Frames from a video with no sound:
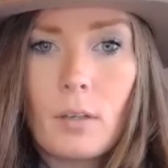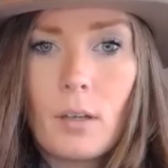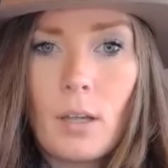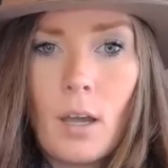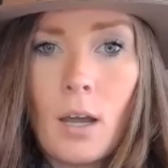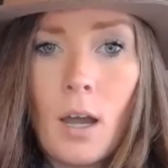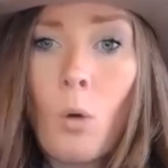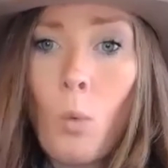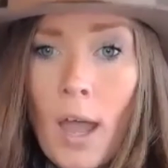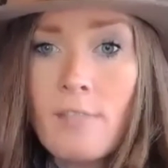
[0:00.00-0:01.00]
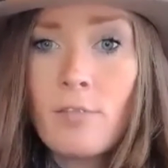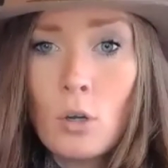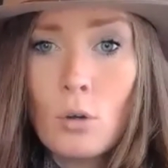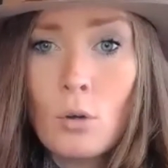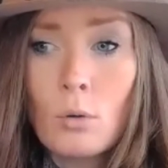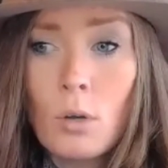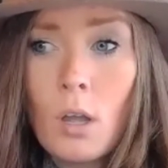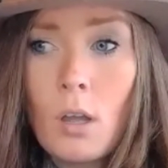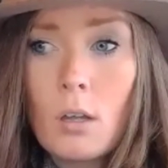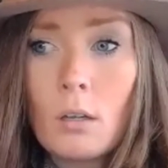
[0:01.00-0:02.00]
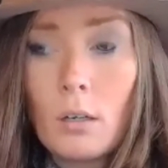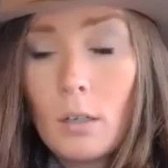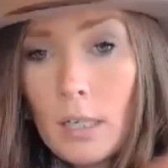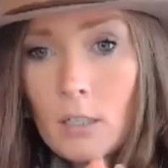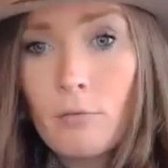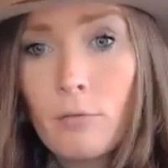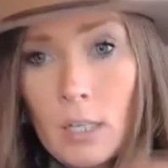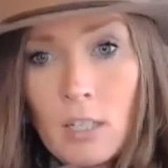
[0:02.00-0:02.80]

a wife who is the